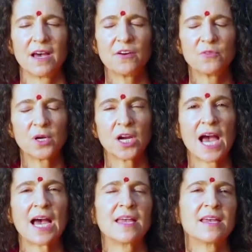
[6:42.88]
of where
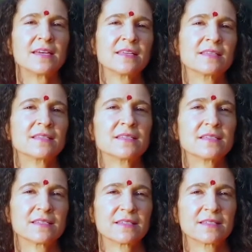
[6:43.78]
I
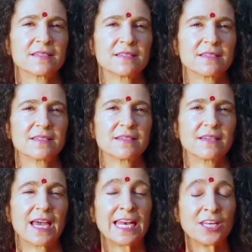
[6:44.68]
end
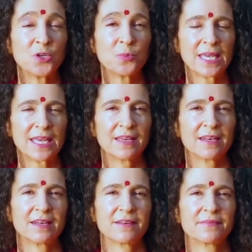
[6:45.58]
and you begin.
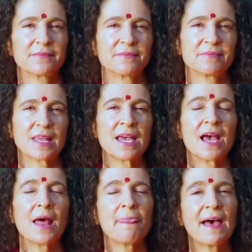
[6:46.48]

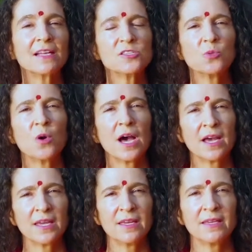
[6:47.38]
And that's
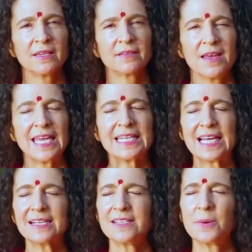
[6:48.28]
why it
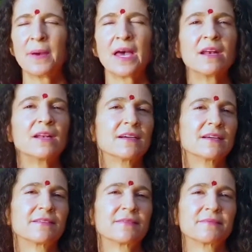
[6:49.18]
doesn't matter
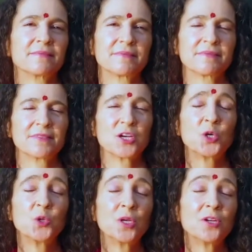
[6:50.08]

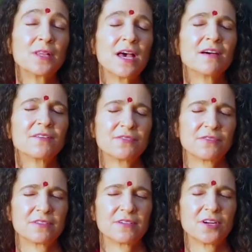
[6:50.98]
who you love
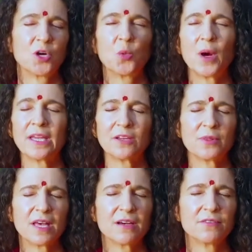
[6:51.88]
or what you
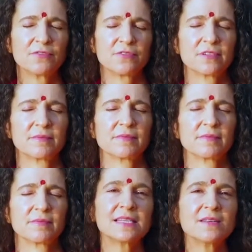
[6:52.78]
love.
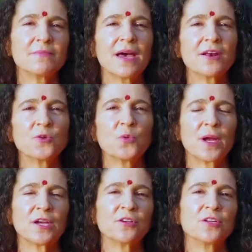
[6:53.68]
Doesn't matter
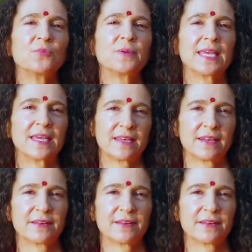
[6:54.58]
where you begin.